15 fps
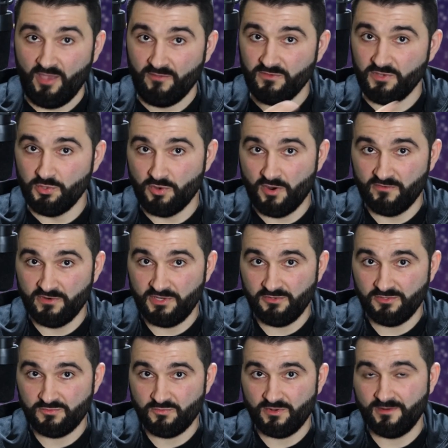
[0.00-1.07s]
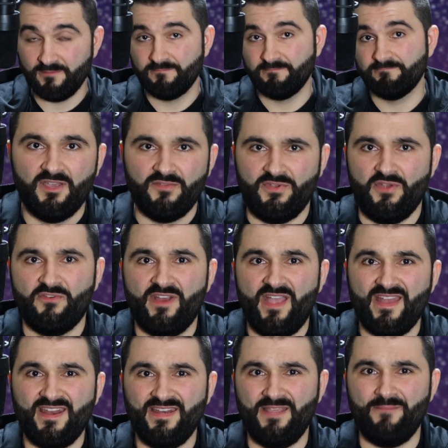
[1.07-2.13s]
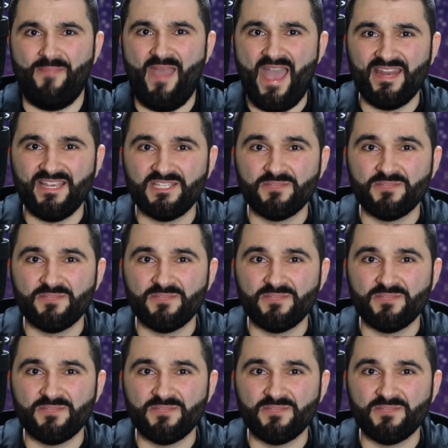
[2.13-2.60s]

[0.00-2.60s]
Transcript: Have you ever used one? Have you ever had any bad